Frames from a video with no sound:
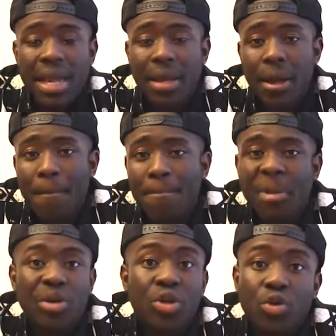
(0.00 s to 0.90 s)
like
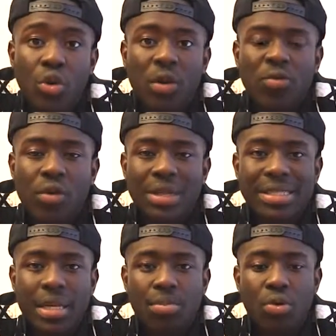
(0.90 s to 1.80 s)
maybe New York, for
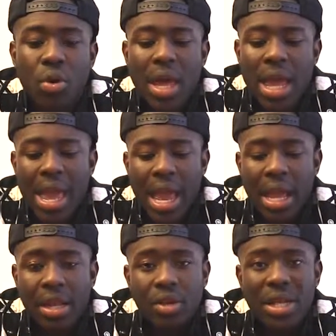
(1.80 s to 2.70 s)
example,
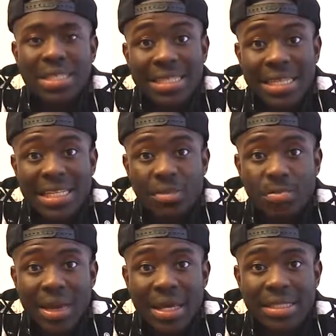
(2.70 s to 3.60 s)
and they see these
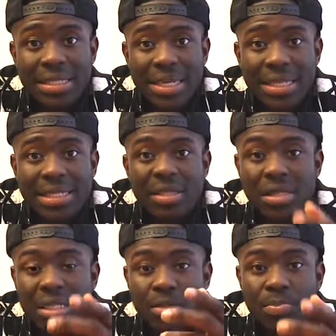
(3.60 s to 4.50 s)
big cities,
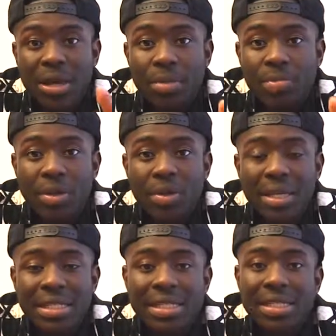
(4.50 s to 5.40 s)
these big
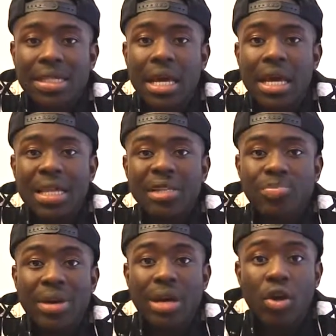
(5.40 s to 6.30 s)
buildings, these, these
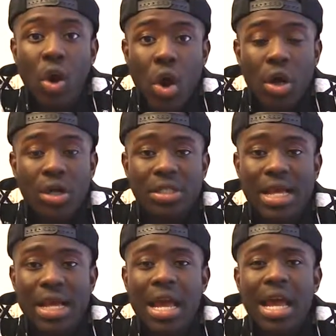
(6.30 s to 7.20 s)
big
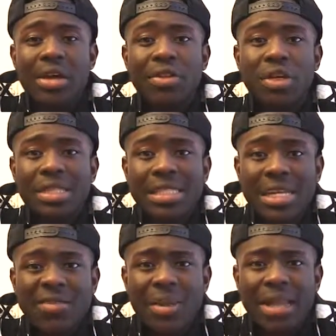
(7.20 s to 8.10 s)
cars, and they're
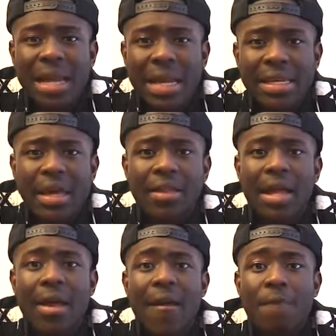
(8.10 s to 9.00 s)
deceived by the idea
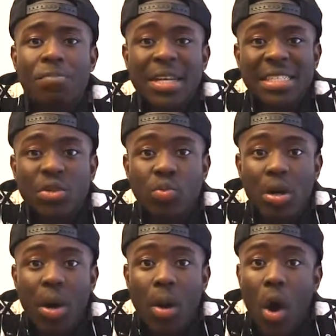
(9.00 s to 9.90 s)
that this is
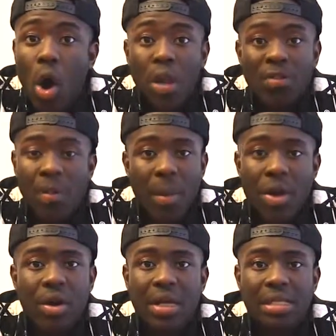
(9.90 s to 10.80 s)
what all of
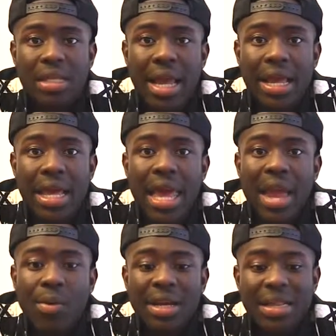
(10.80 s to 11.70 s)
America is like.
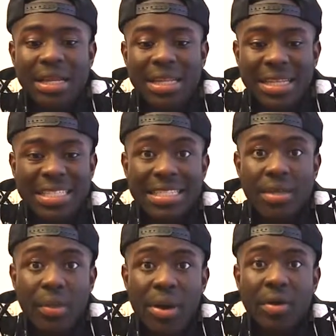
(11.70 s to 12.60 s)
And when they think that this
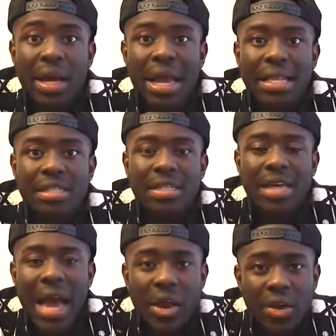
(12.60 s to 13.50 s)
is America in its
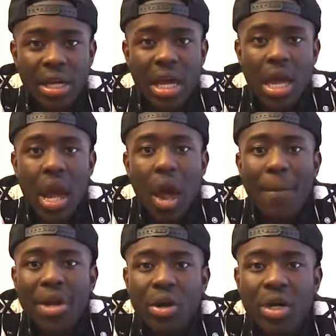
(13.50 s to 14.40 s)
entirety,
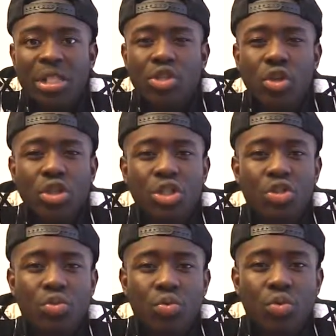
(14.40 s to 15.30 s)
America starts
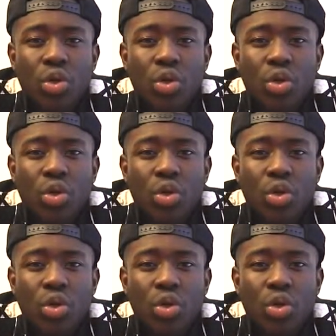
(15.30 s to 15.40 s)
to,